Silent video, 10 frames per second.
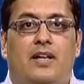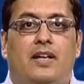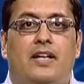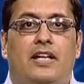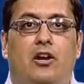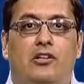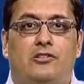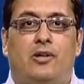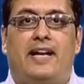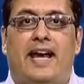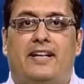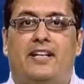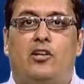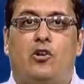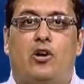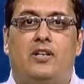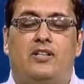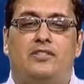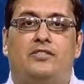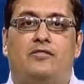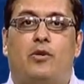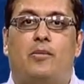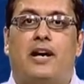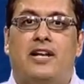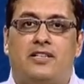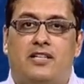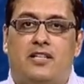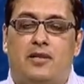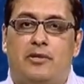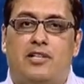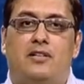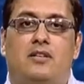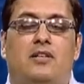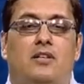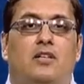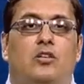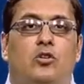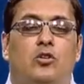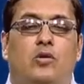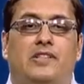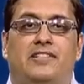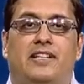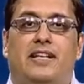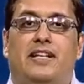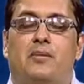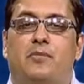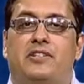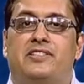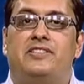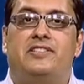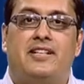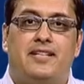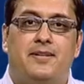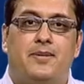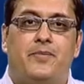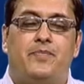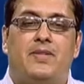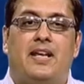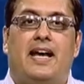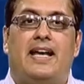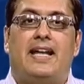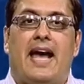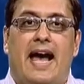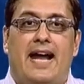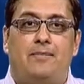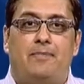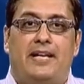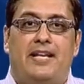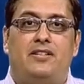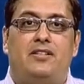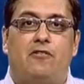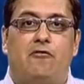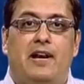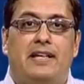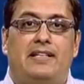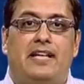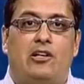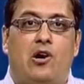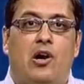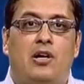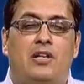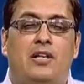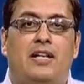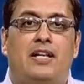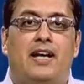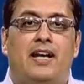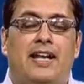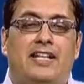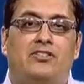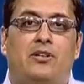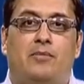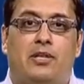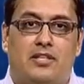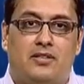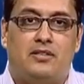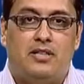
He also had acted on orders from another criminal who was sitting in a prison cell and had been the one that ordered and arranged the murder.